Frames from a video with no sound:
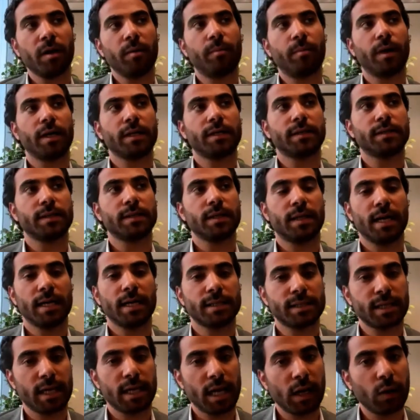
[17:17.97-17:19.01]
but
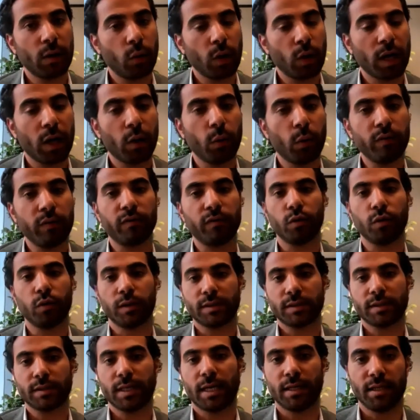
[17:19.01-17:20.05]
that's how we view
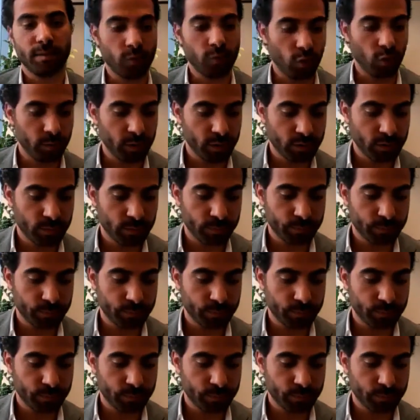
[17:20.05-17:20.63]
it at the moment.